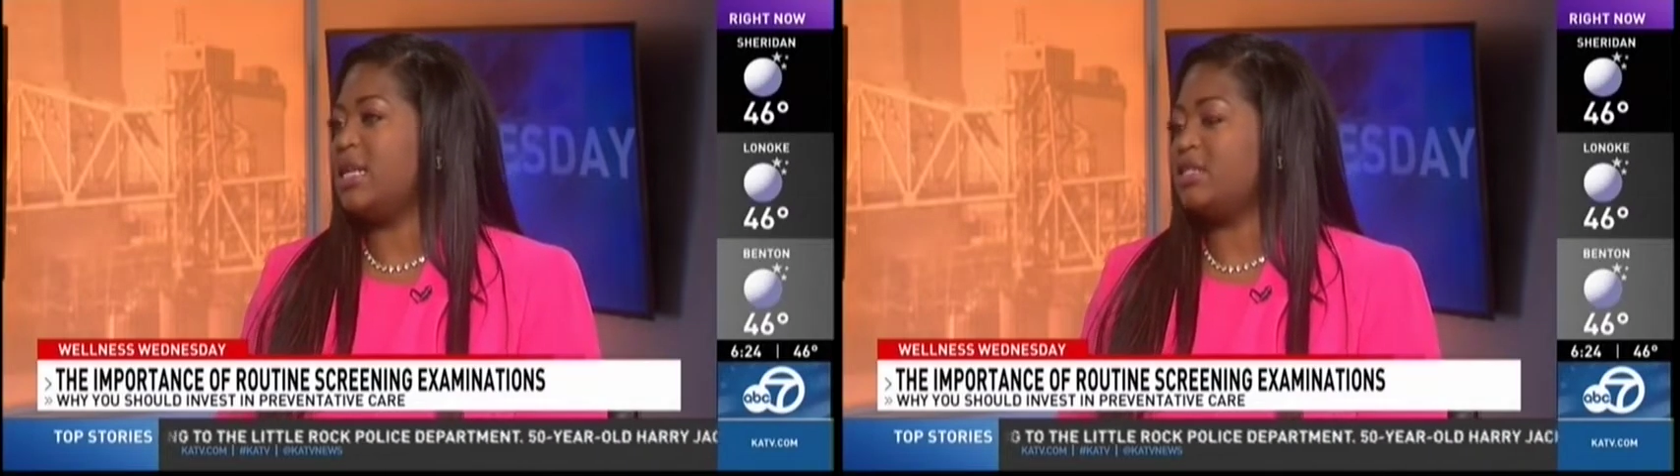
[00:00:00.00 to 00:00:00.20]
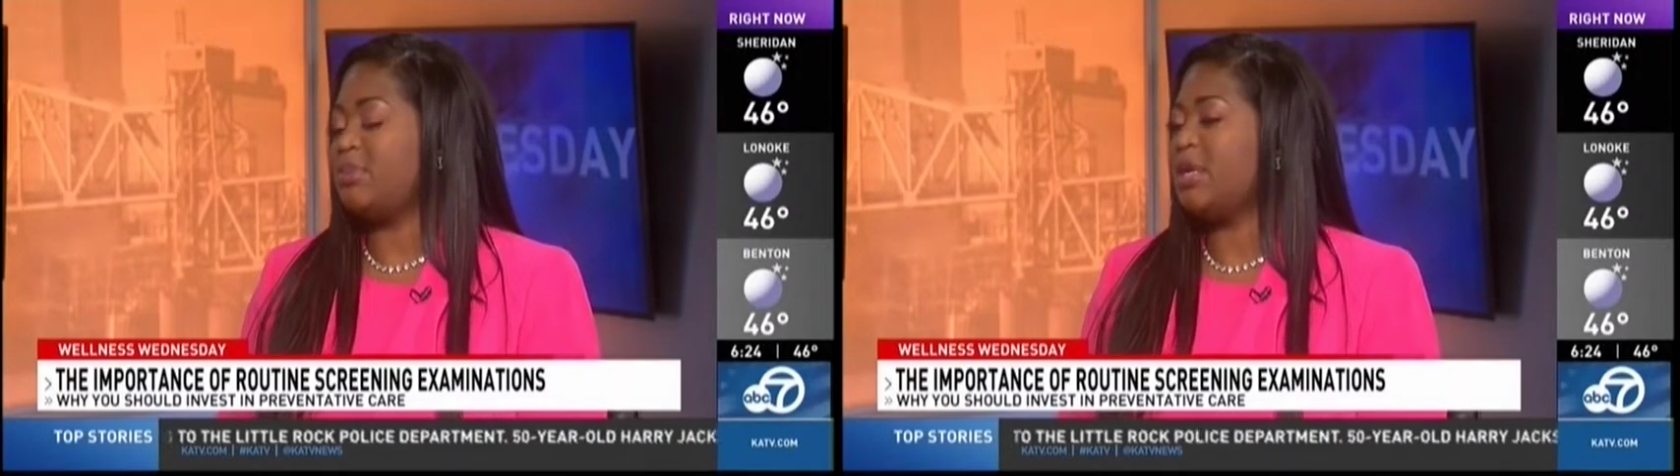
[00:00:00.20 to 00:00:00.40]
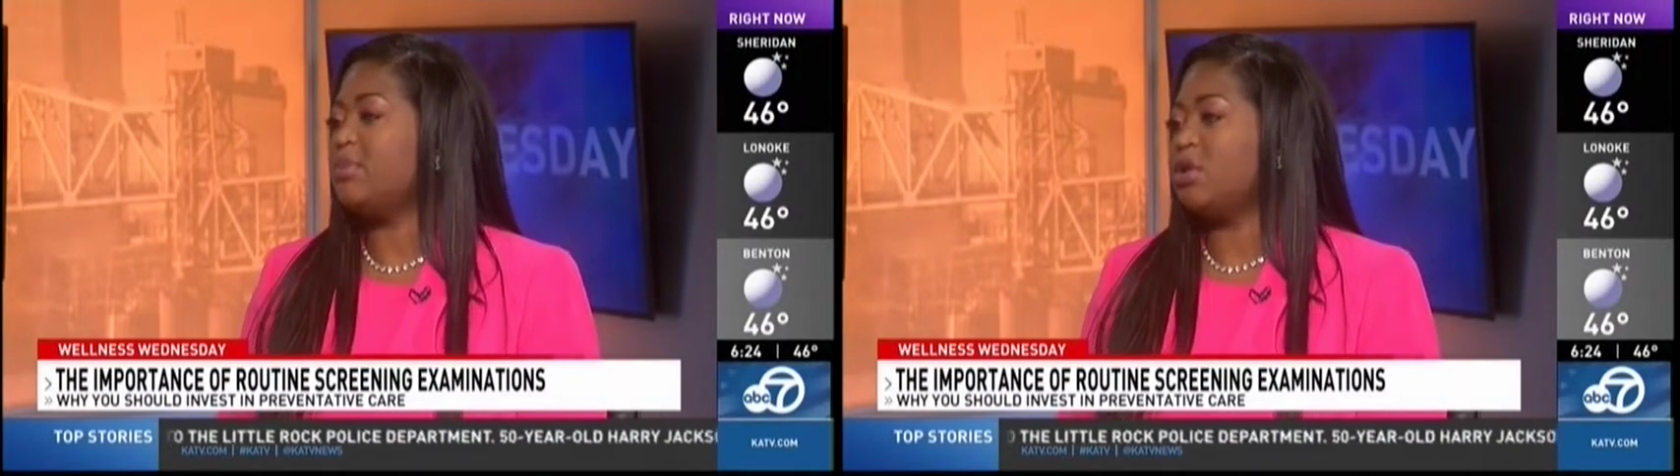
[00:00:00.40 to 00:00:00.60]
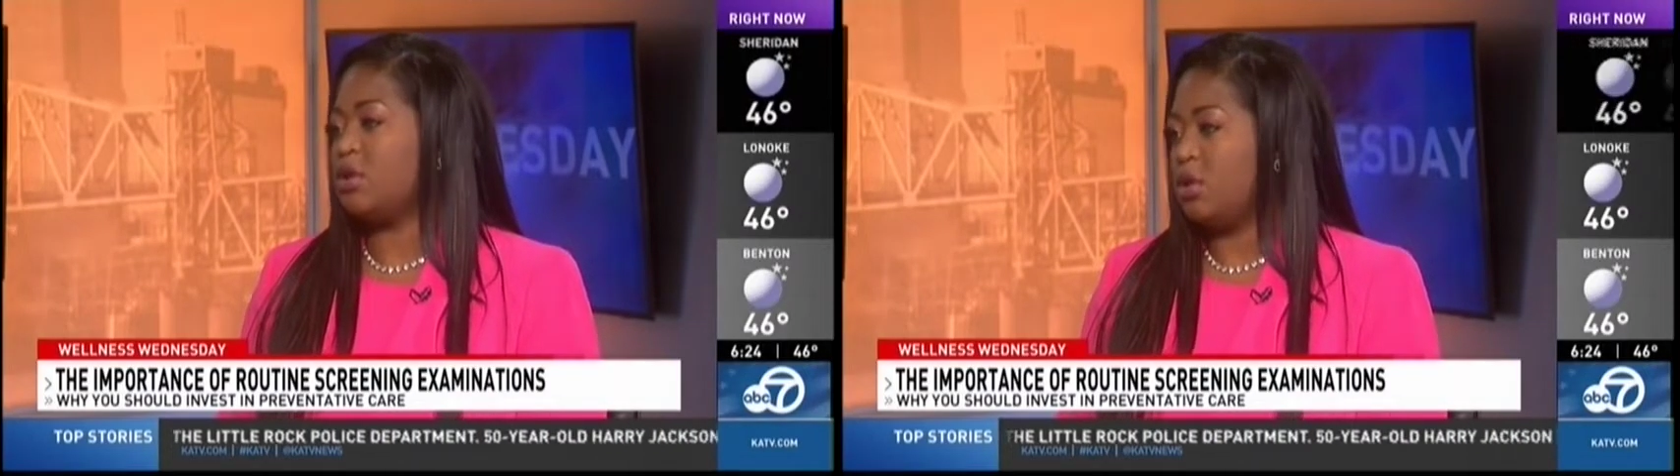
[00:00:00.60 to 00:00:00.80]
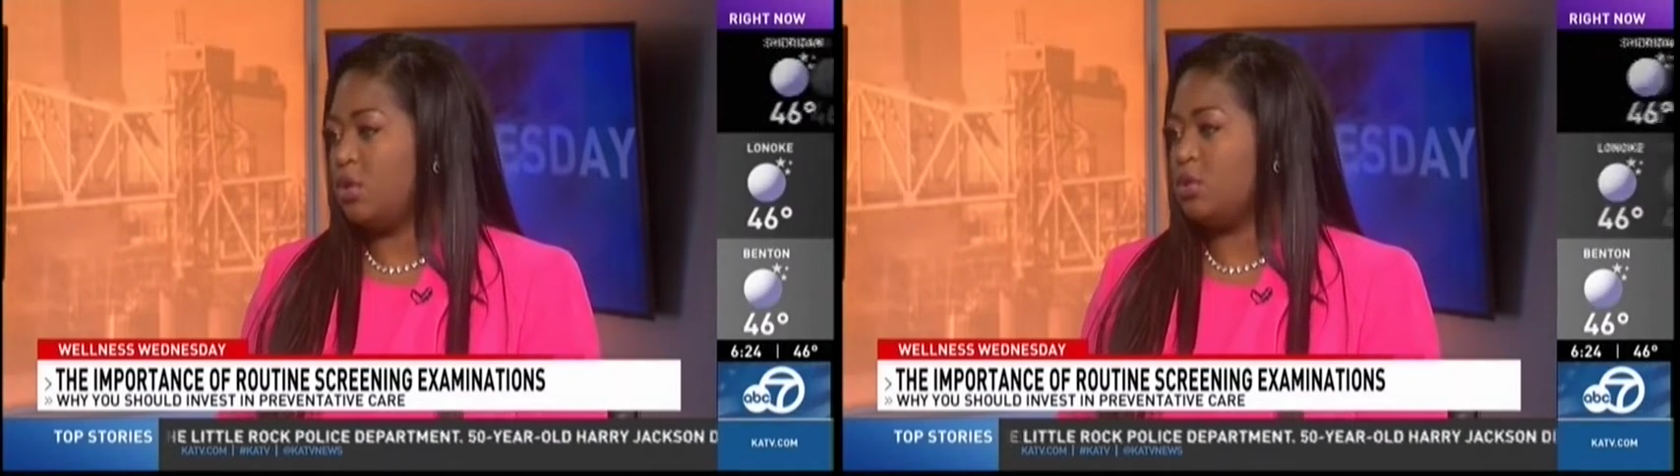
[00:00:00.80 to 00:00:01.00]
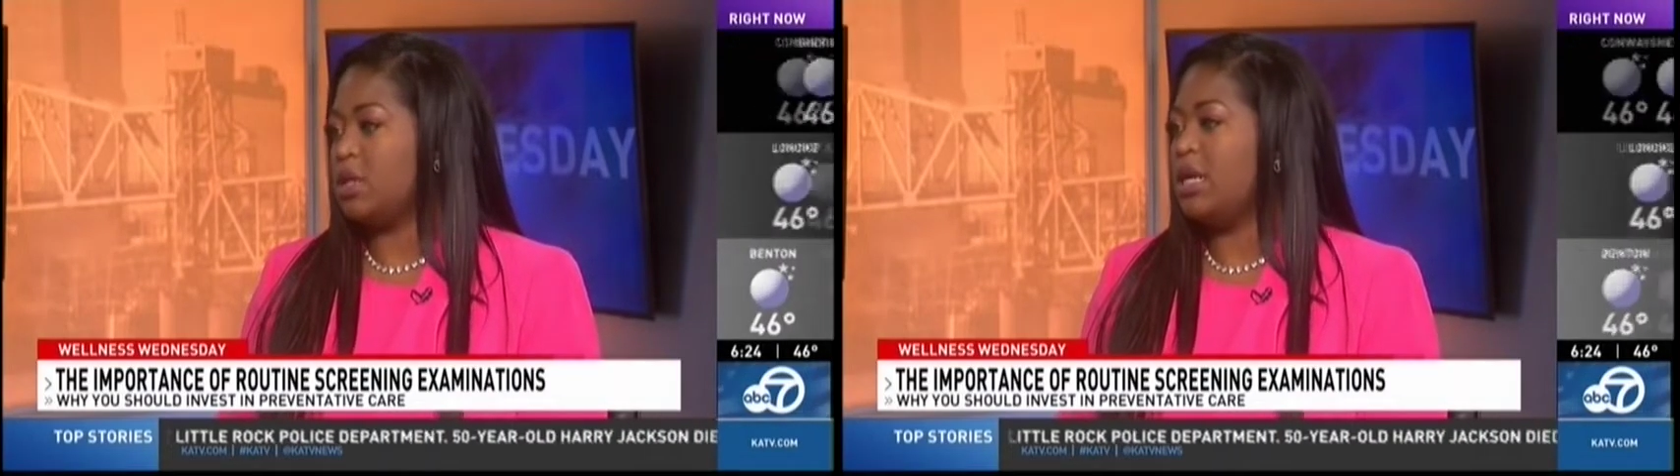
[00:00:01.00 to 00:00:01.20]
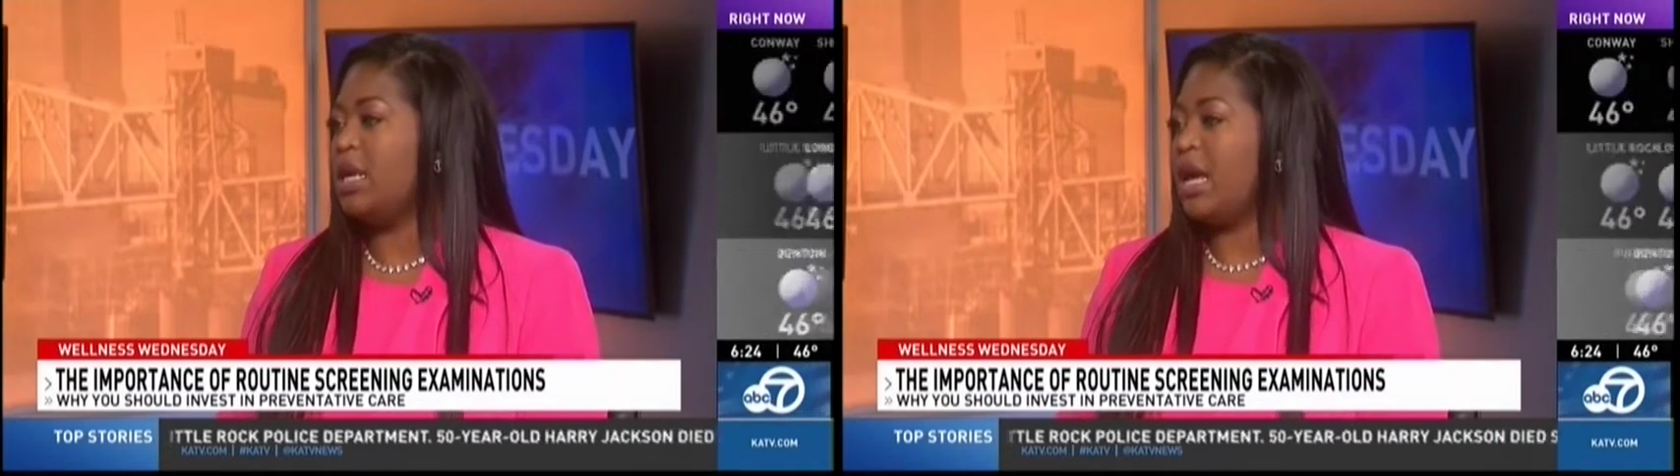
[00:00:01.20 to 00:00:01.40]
and as people on a whole